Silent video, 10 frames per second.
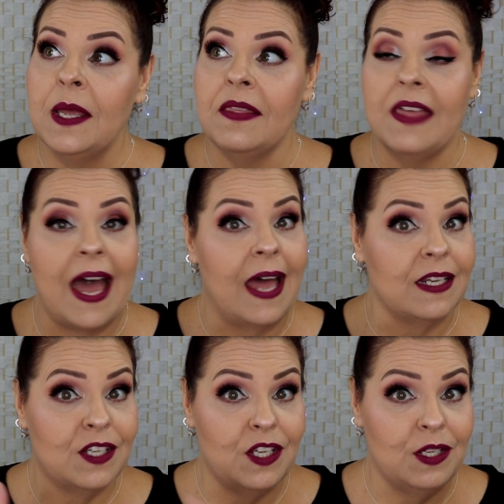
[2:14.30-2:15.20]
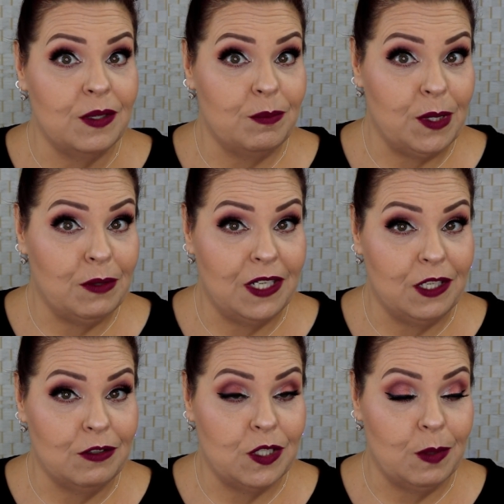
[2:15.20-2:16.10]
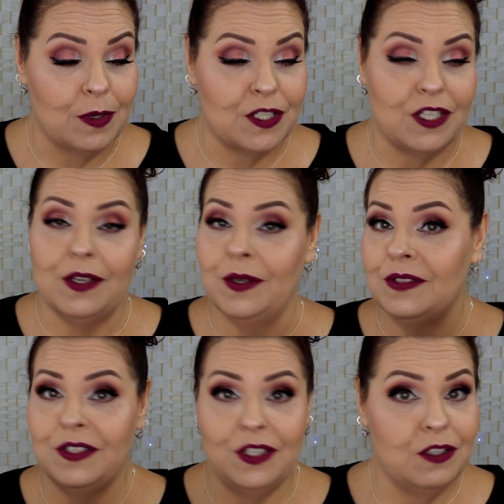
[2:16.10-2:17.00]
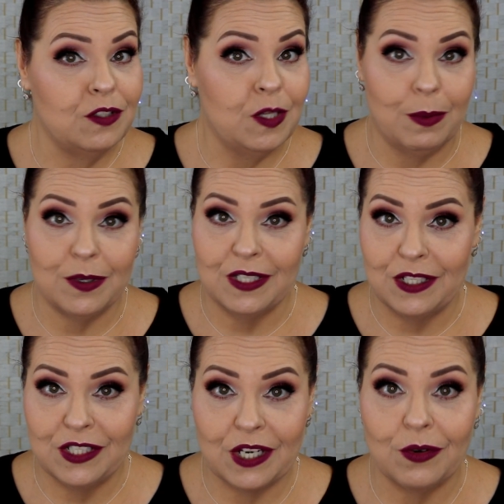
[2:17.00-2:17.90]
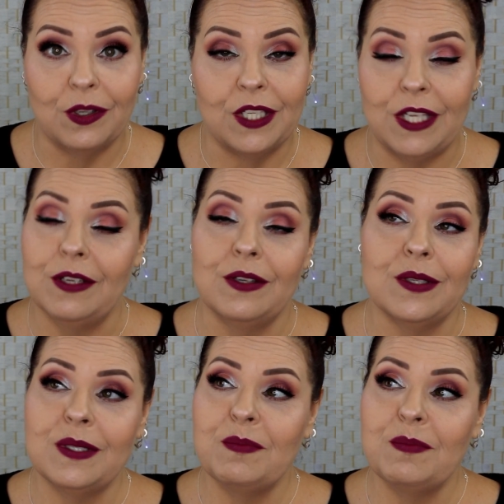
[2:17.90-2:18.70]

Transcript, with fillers: that beauty YouTubers use, YouTubers in general use,